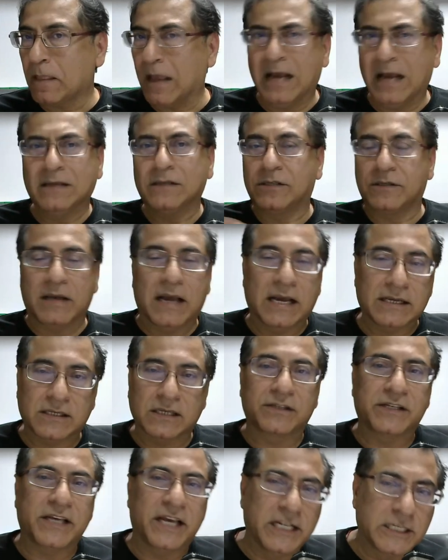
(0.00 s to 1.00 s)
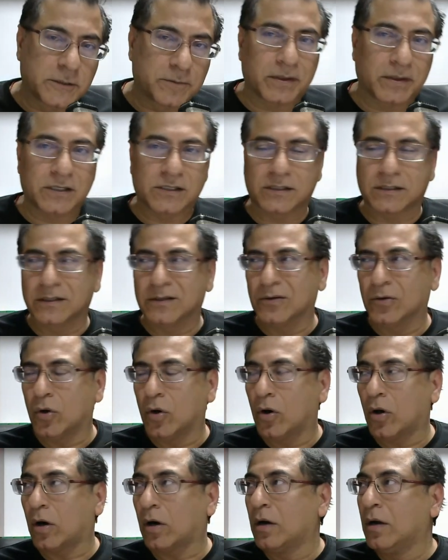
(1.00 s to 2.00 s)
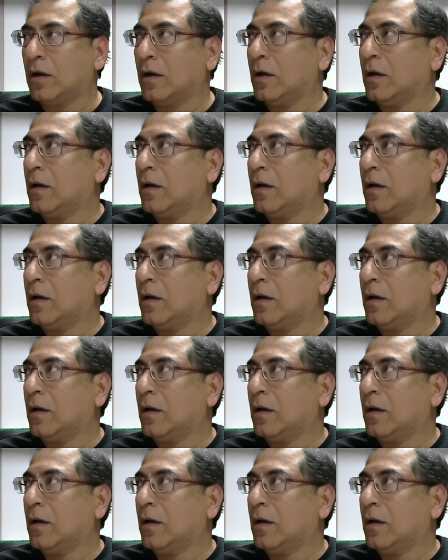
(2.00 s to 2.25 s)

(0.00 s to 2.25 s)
as a salesperson or